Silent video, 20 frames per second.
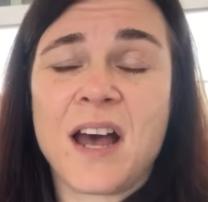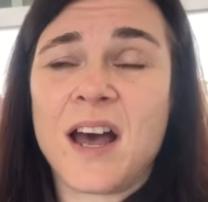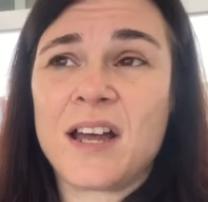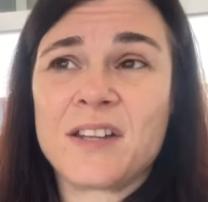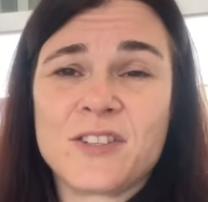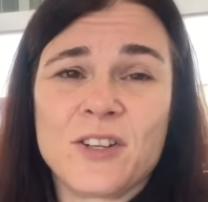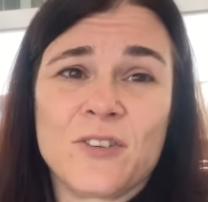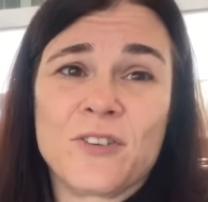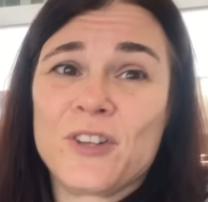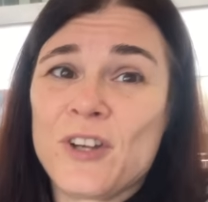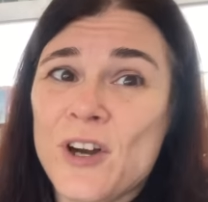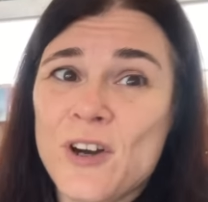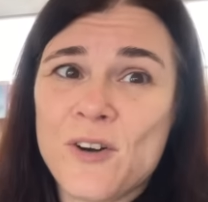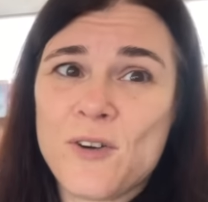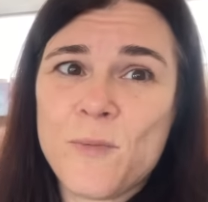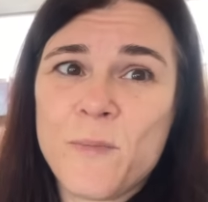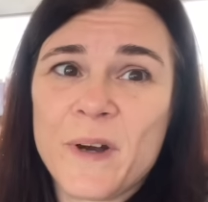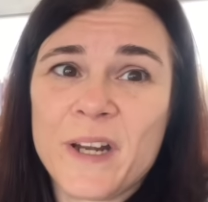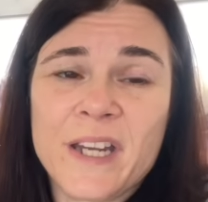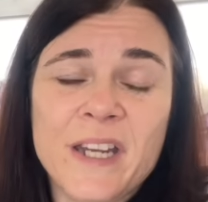I don't know,
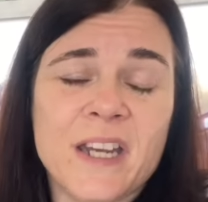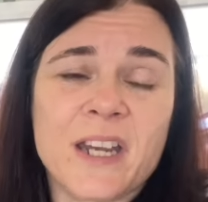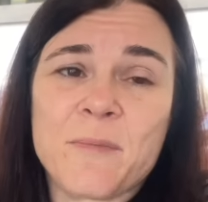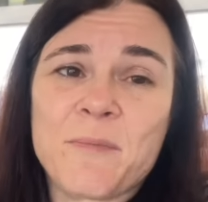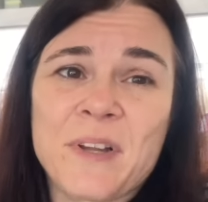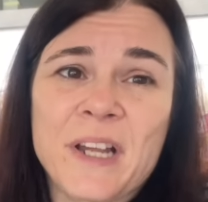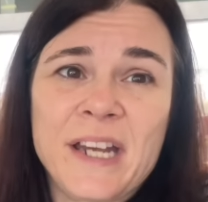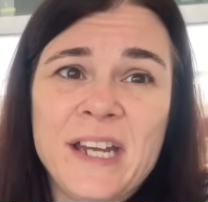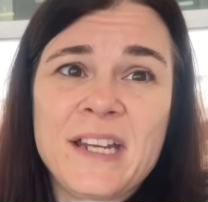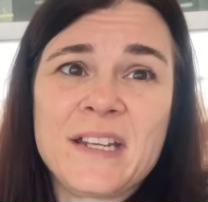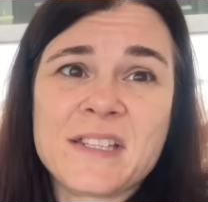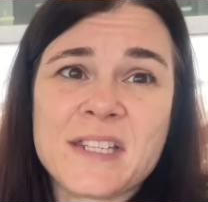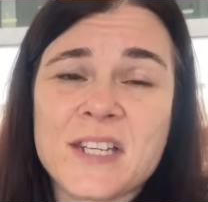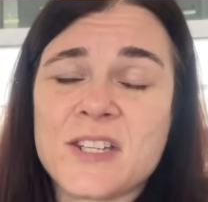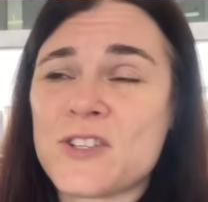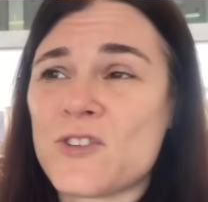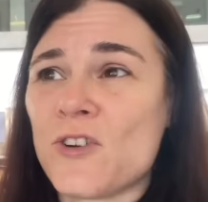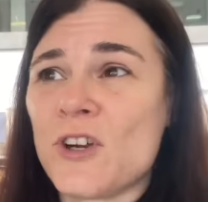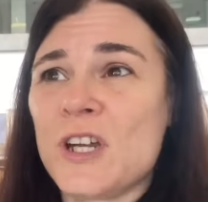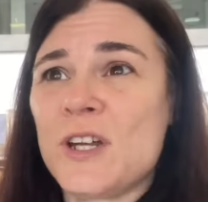but he complains, he
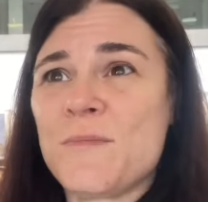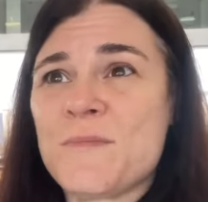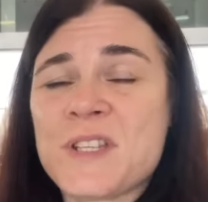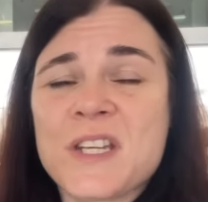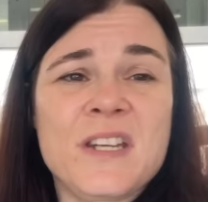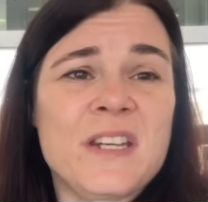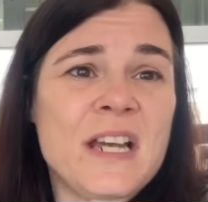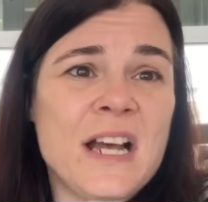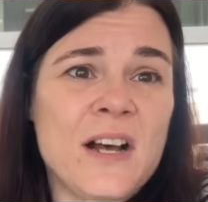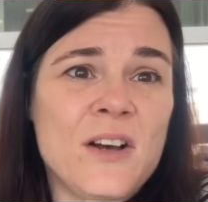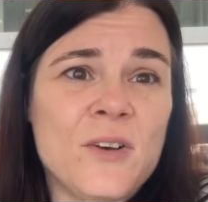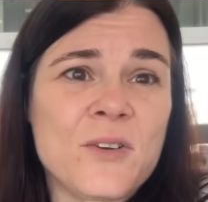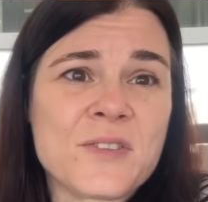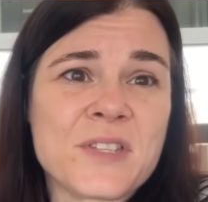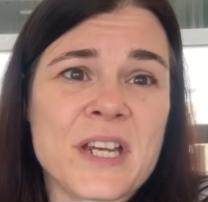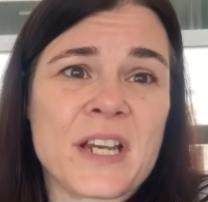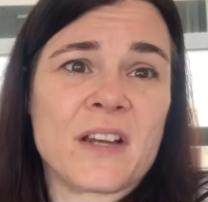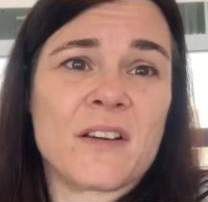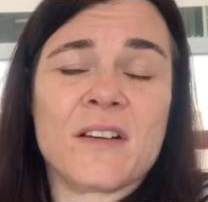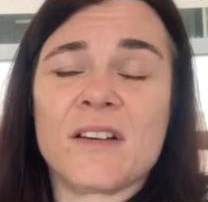screams, he yells
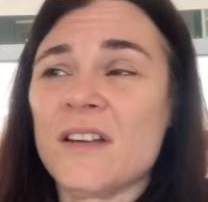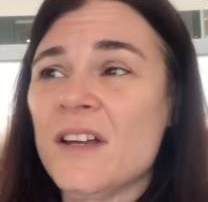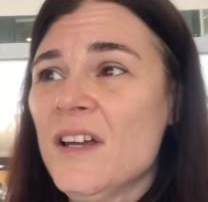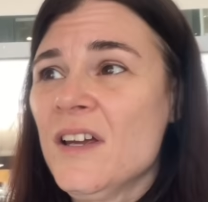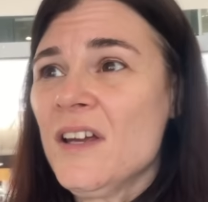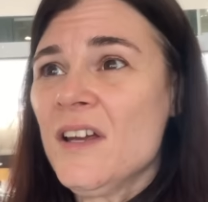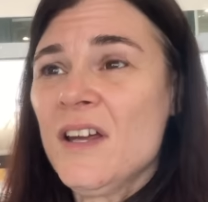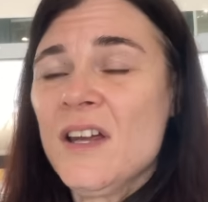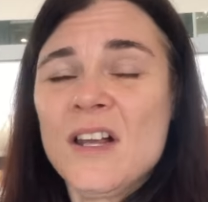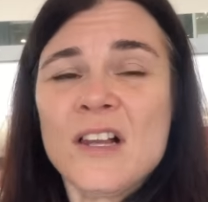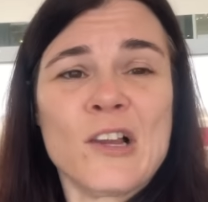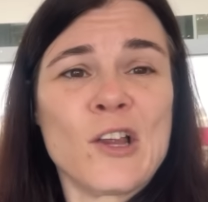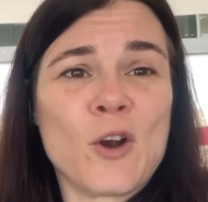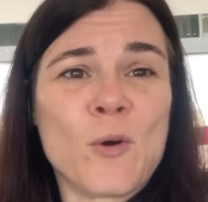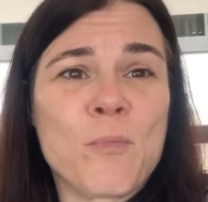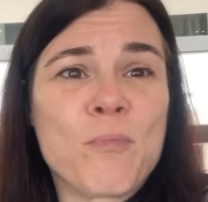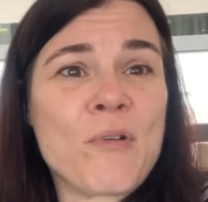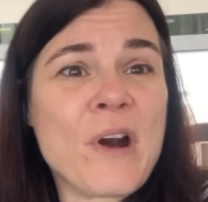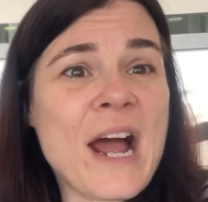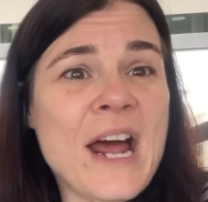like a little
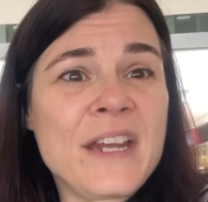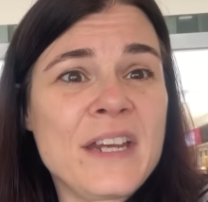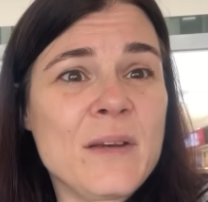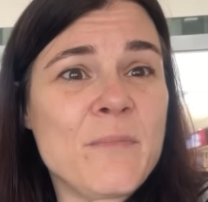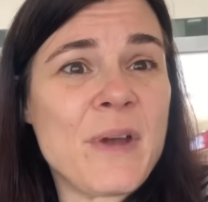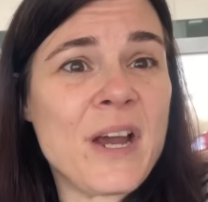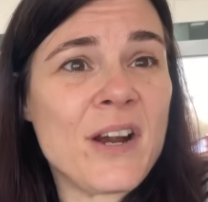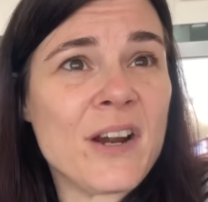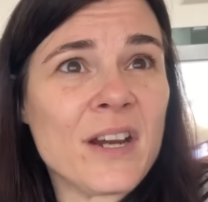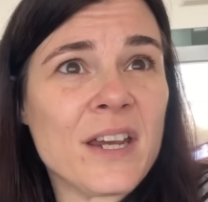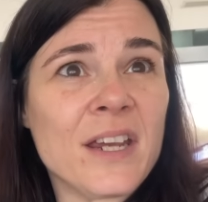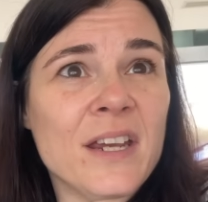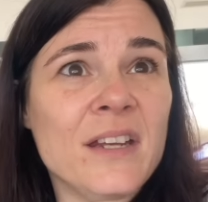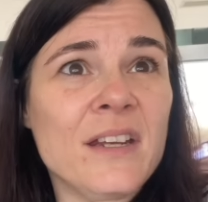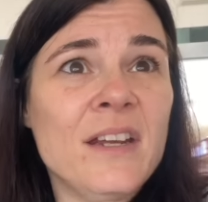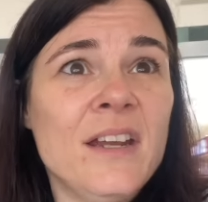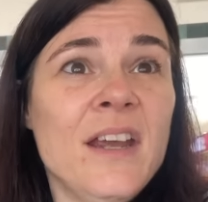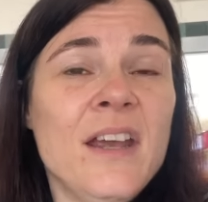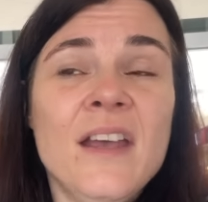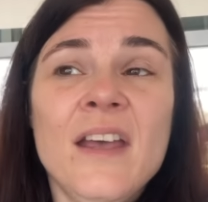bratty
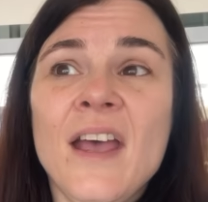American.